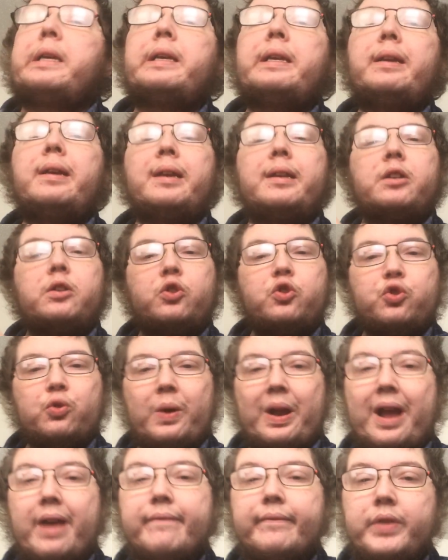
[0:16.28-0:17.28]
get
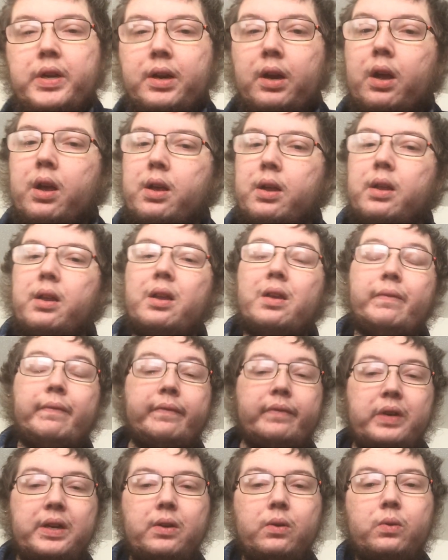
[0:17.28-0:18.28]
traffic and
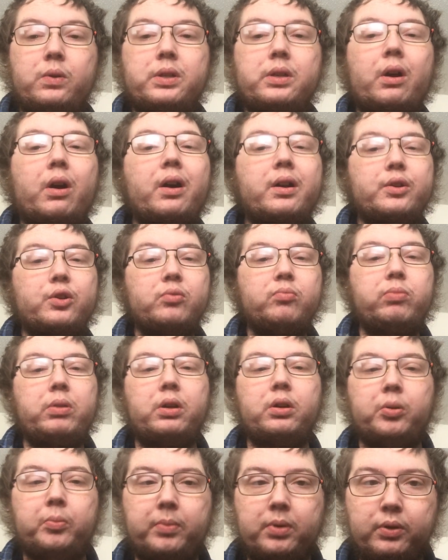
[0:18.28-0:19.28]
views on your
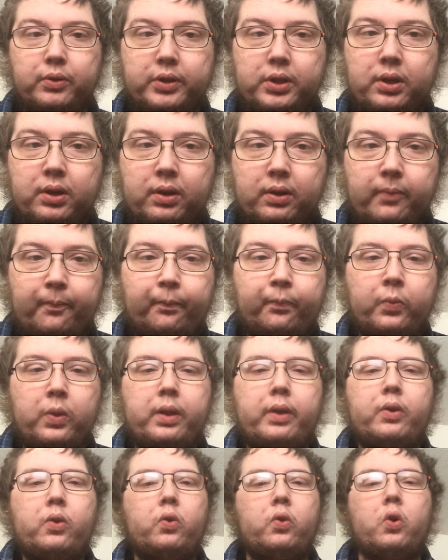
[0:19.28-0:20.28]
blog post.
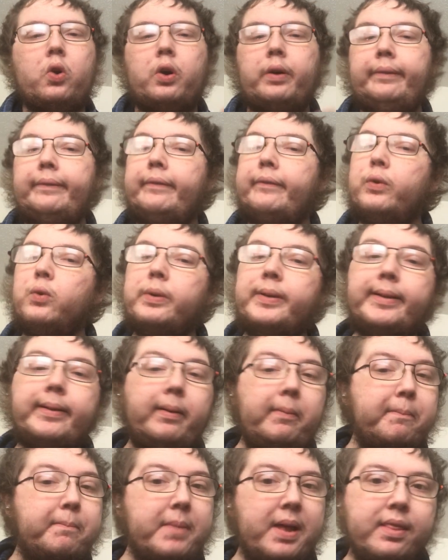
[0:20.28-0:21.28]
All free
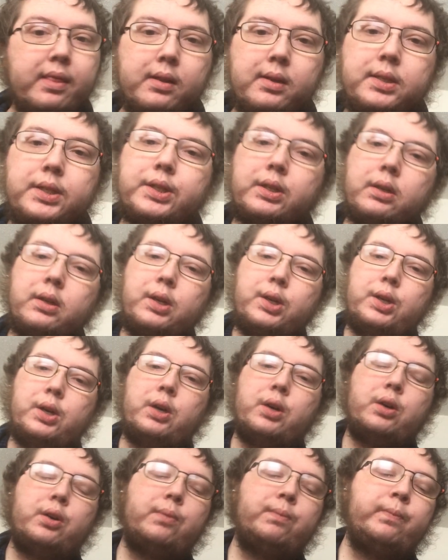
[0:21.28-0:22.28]
methods.
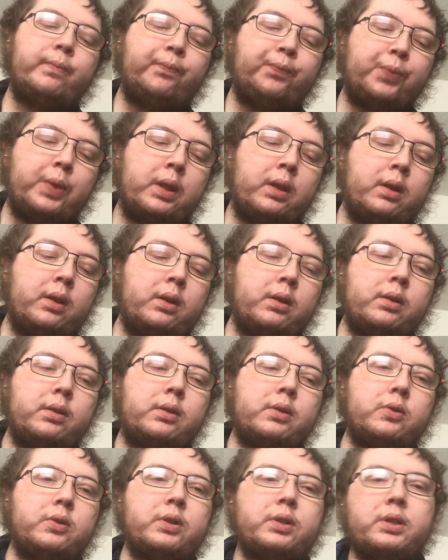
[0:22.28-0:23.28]

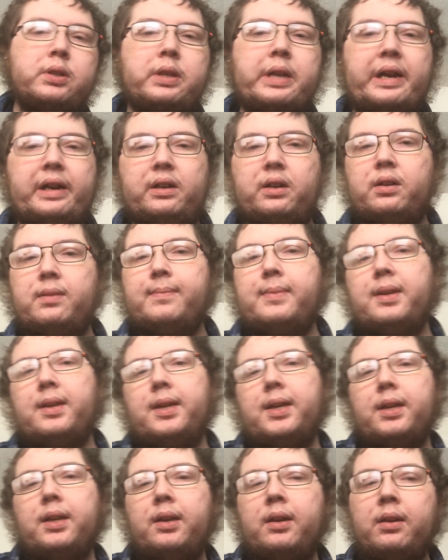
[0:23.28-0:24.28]
There's not going to
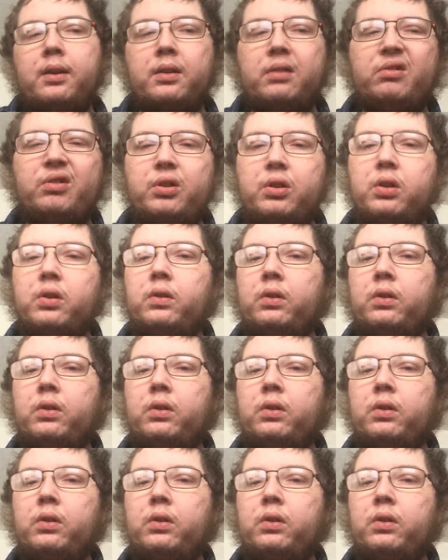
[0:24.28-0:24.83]
be any,